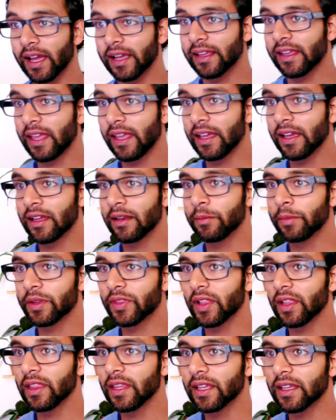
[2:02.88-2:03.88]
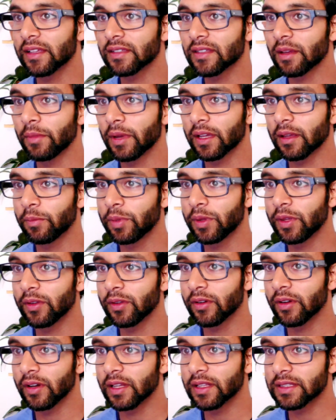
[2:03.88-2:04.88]
I can, but the link is on my
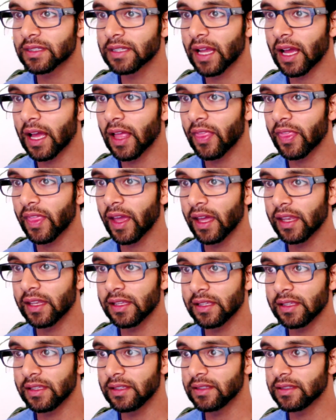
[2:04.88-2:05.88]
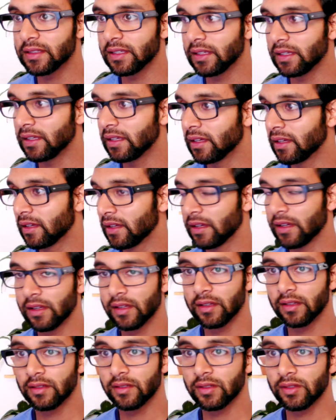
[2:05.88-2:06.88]
computer and it's not that easy
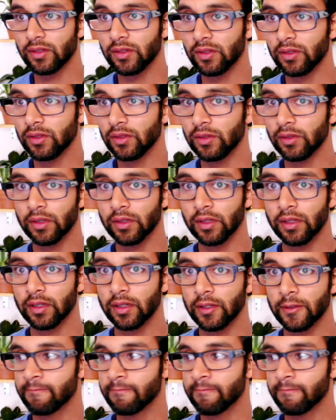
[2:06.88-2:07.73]
to